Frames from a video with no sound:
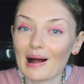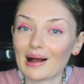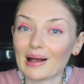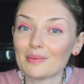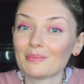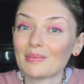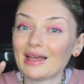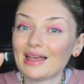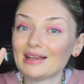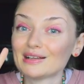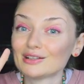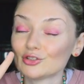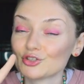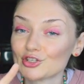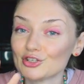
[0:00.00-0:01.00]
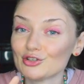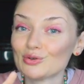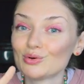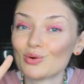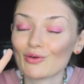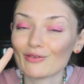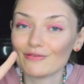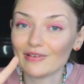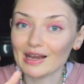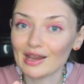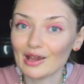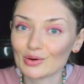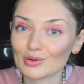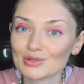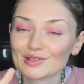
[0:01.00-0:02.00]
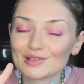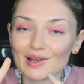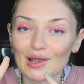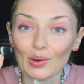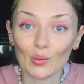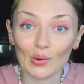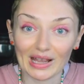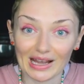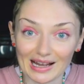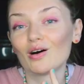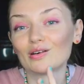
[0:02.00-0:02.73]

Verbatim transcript: I make two videos a week.